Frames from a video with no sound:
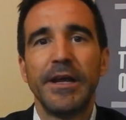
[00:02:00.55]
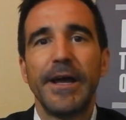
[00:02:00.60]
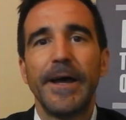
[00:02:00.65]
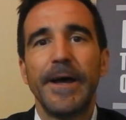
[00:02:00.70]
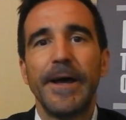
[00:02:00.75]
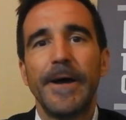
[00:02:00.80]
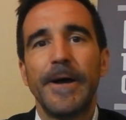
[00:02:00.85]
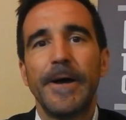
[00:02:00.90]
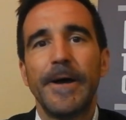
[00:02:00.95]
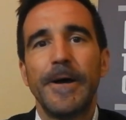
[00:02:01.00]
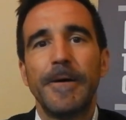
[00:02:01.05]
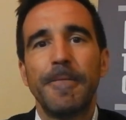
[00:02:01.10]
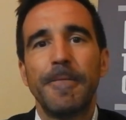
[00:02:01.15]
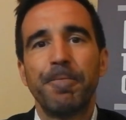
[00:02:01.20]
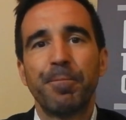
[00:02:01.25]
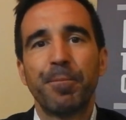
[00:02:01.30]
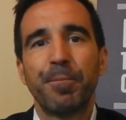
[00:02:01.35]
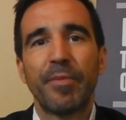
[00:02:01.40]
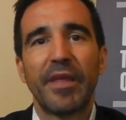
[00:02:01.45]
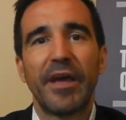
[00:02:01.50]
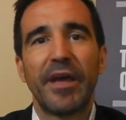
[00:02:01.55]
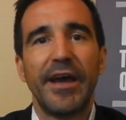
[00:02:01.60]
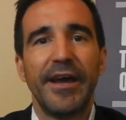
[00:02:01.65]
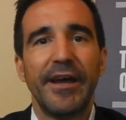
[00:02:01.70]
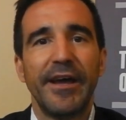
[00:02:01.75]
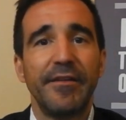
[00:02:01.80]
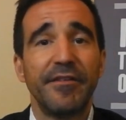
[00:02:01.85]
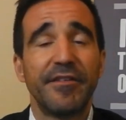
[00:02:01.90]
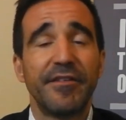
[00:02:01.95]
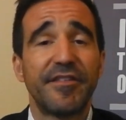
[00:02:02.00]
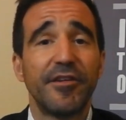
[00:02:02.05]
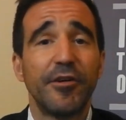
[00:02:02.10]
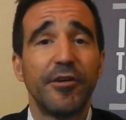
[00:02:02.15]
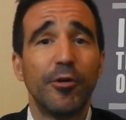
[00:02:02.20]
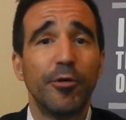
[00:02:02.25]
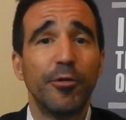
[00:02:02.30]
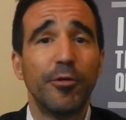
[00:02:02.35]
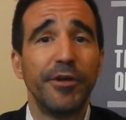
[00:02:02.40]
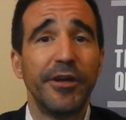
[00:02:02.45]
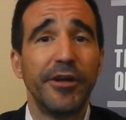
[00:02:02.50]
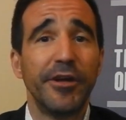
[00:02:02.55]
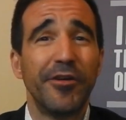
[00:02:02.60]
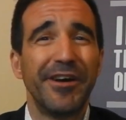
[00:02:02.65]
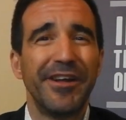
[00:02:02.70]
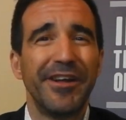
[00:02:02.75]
And so, you know,